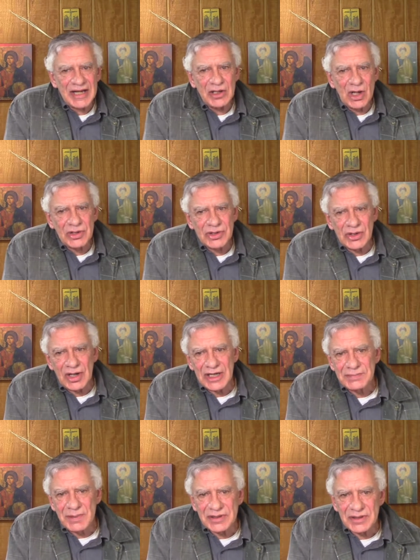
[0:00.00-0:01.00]
They had no
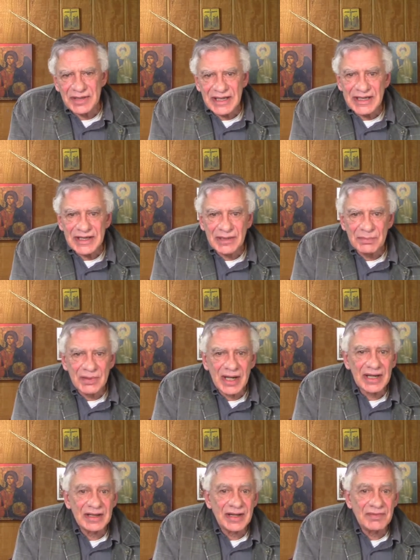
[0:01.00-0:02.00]
choice but to eat the
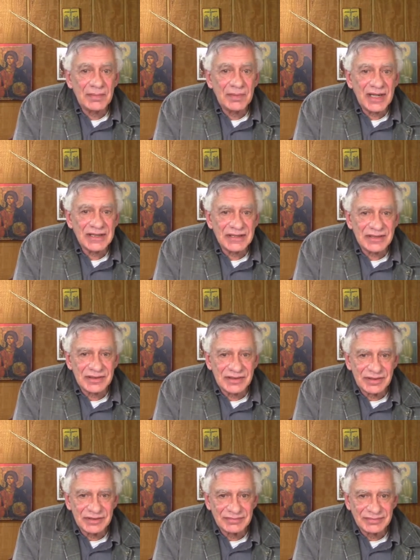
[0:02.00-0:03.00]
bread of the
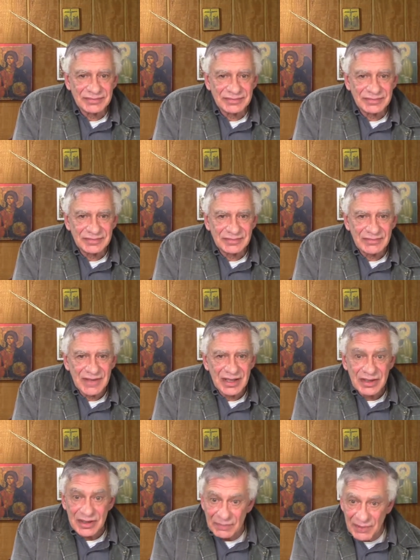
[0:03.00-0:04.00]
presence.
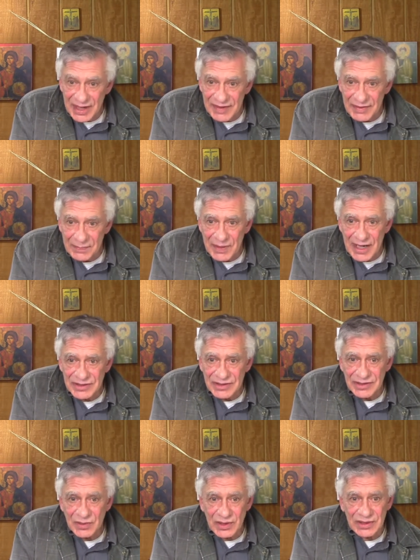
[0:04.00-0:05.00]
The bread of the
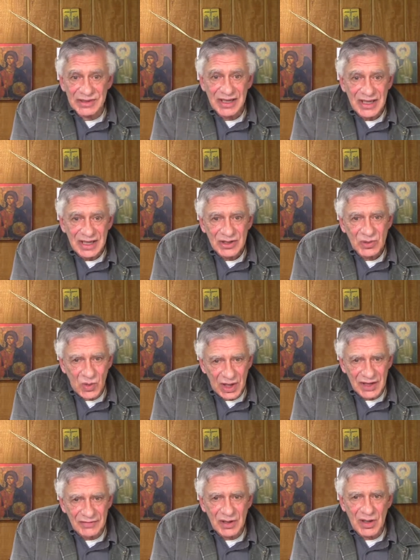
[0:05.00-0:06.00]
presence was
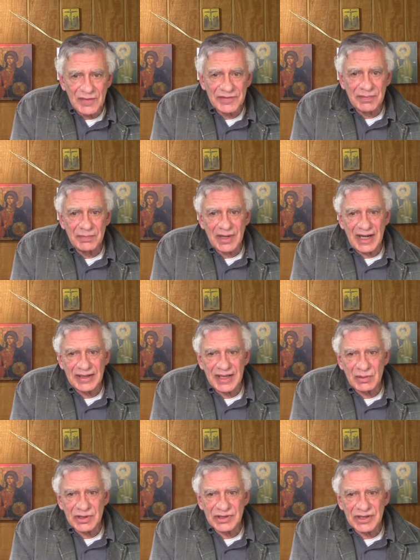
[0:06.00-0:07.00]
twelve loaves of
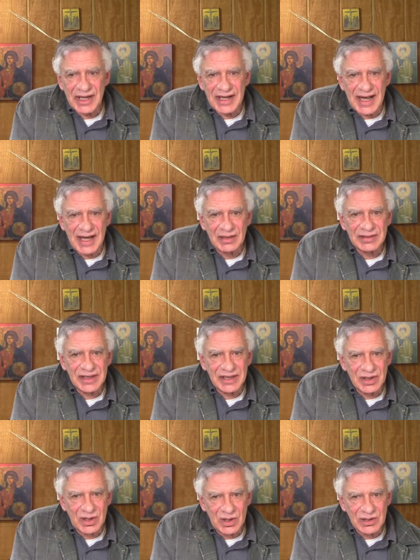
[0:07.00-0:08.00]
bread that were set
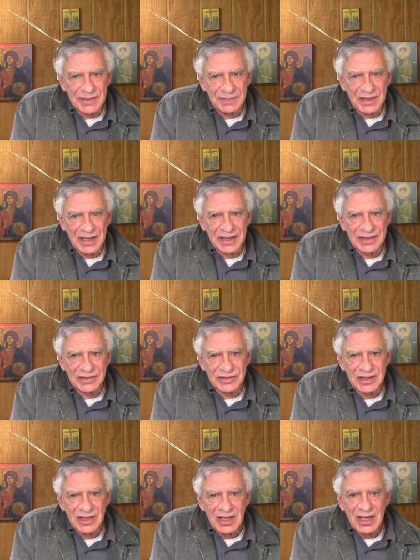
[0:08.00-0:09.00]
out in the holy
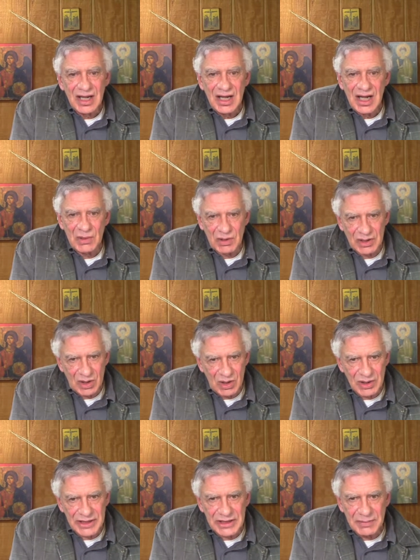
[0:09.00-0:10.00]
place and
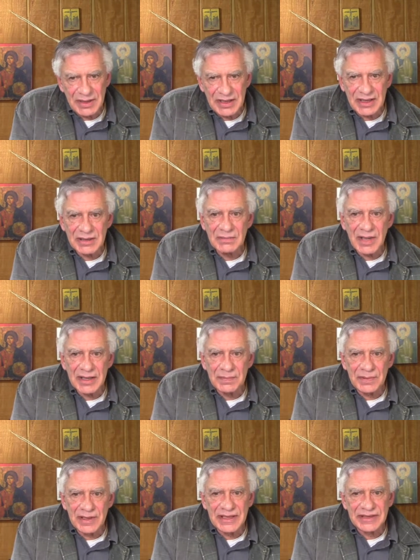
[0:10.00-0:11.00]
were only to be eaten
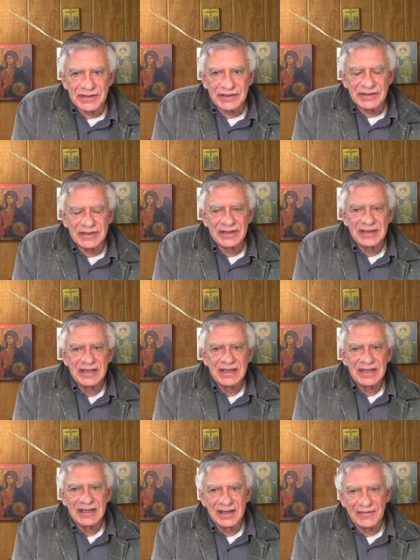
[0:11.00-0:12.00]
by the priests.
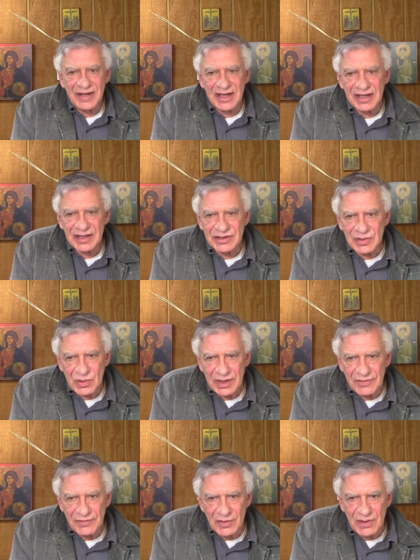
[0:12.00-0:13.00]
Leviticus
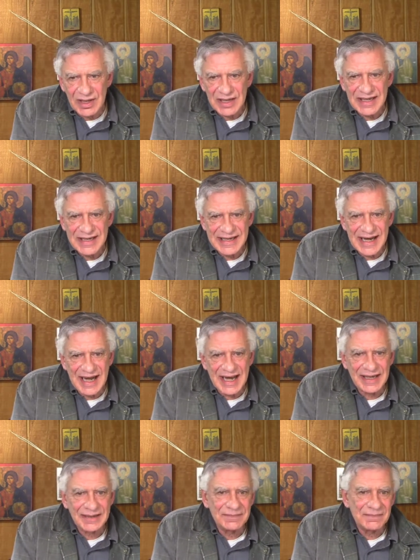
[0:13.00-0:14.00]
24
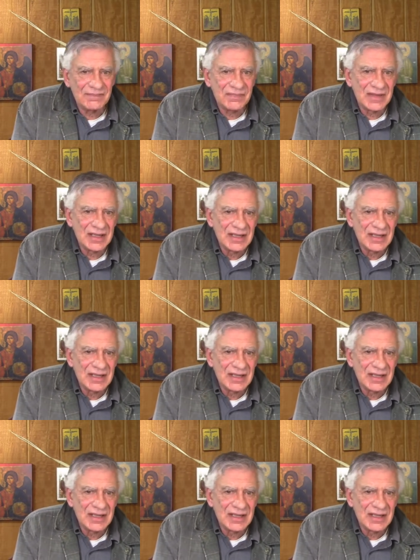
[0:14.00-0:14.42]
9.